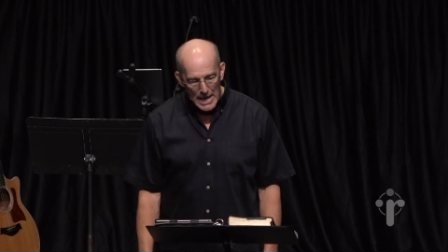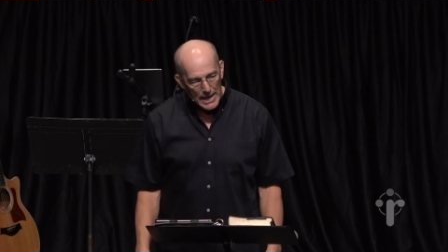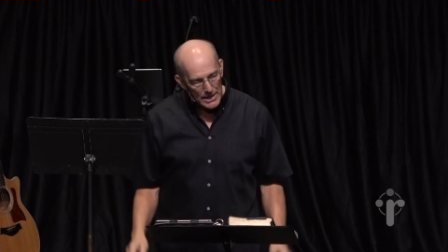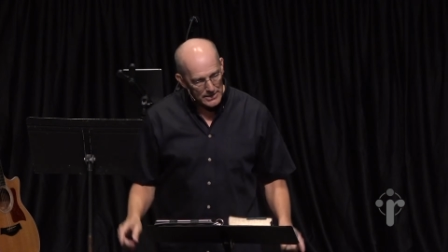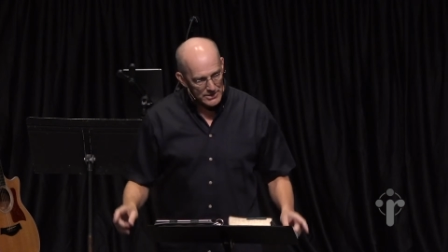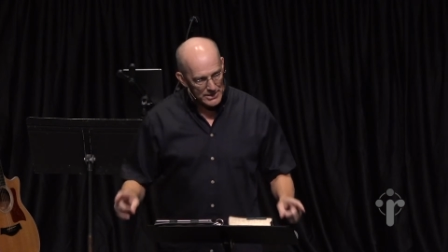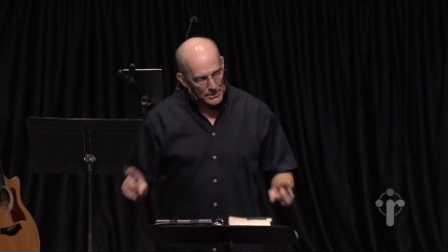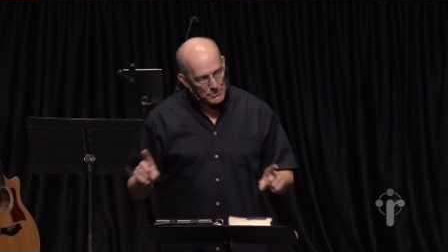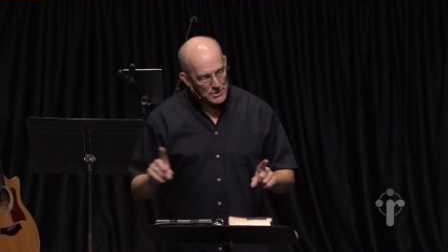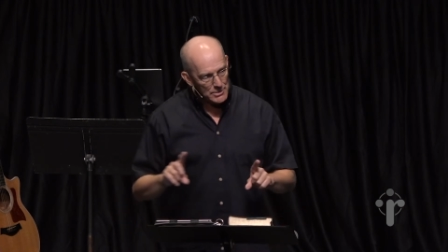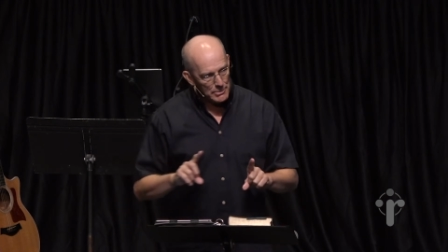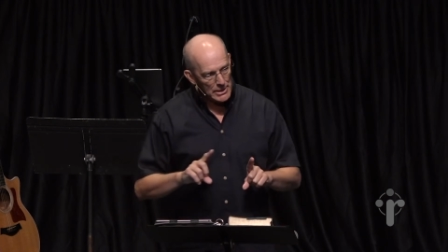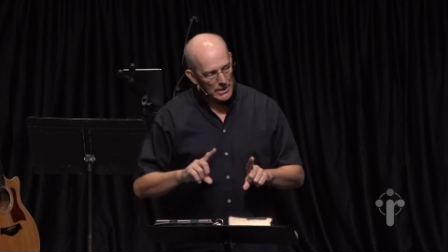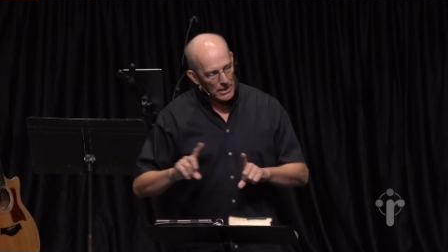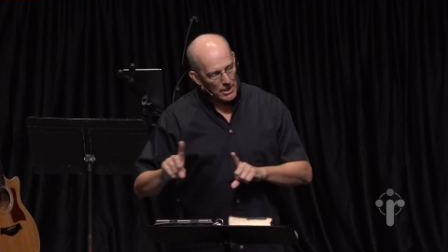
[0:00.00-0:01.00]
And it seems to
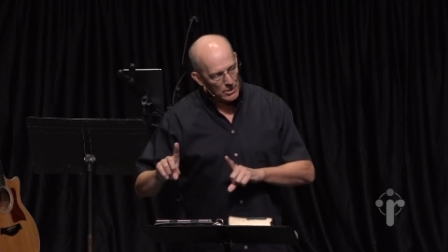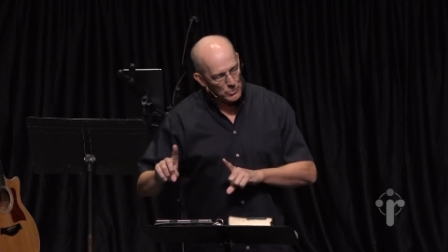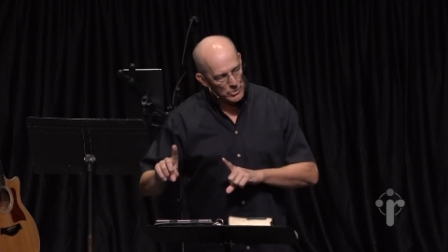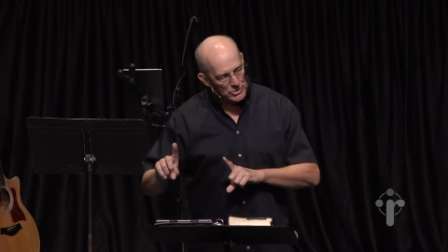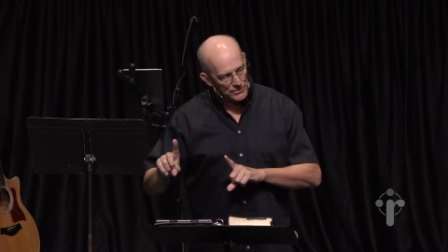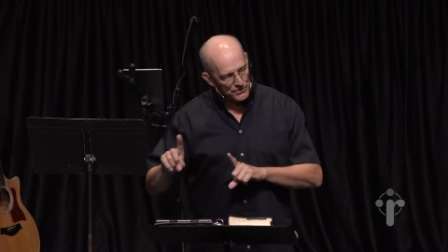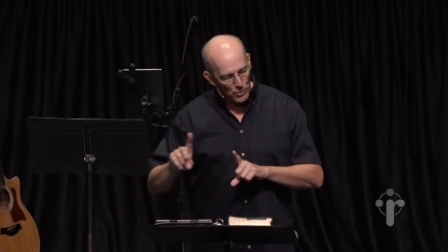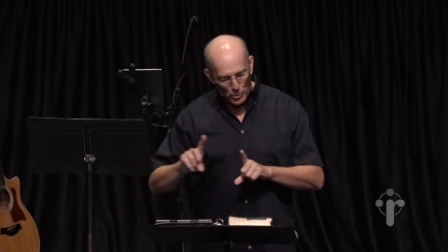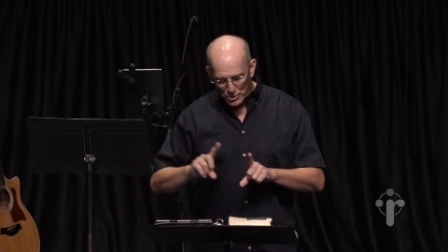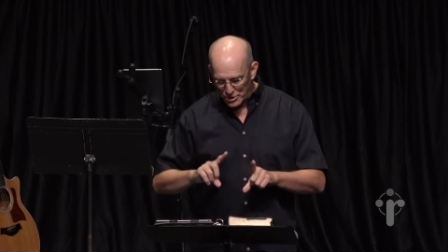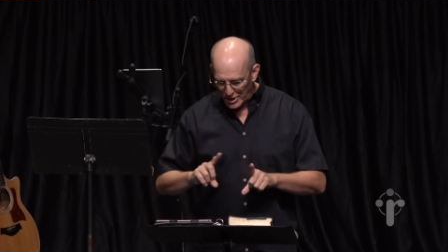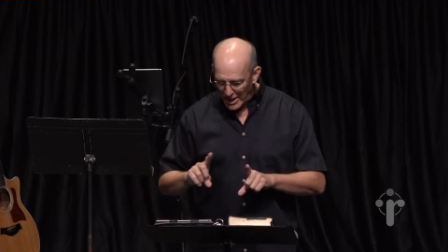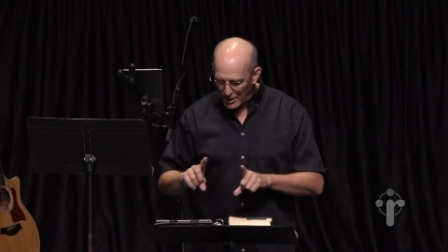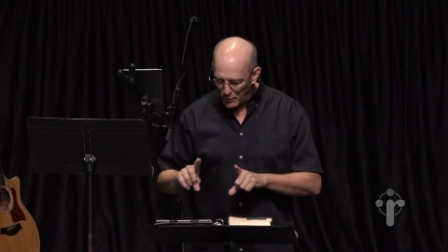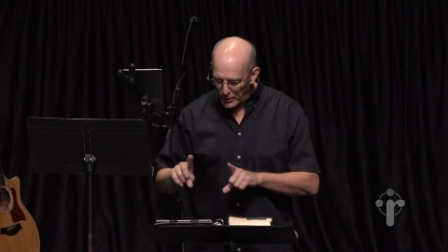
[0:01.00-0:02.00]
me that God was
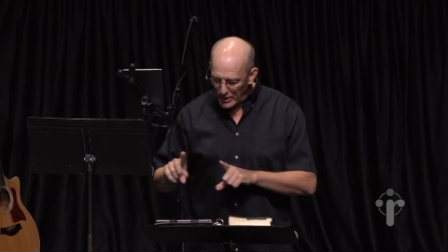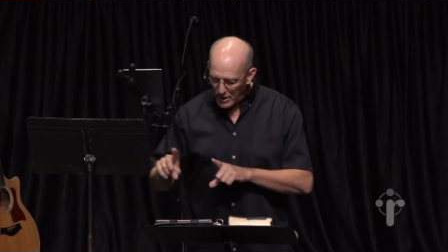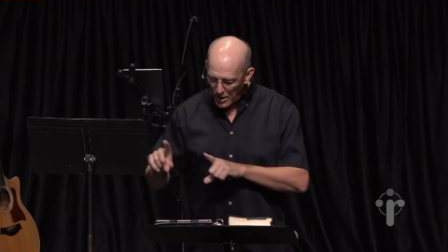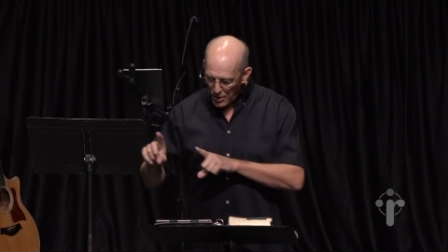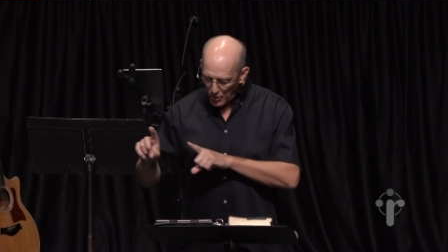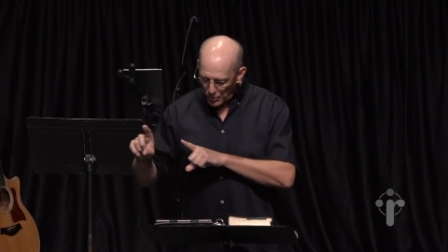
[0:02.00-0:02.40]
foreshadowing